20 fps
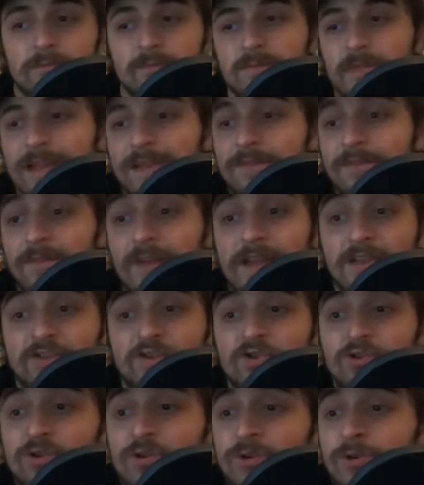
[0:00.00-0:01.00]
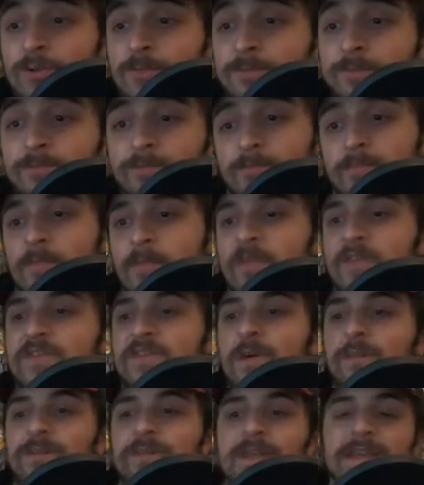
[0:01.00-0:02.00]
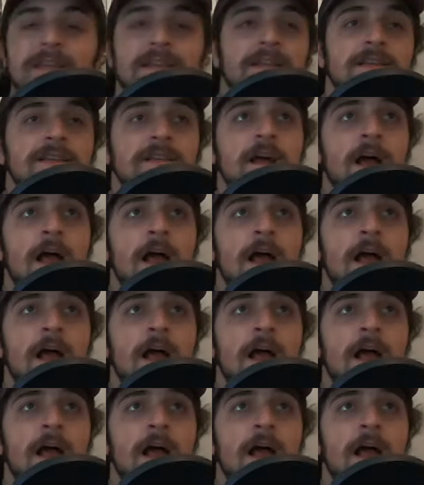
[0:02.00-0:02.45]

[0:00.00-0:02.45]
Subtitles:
adventure, something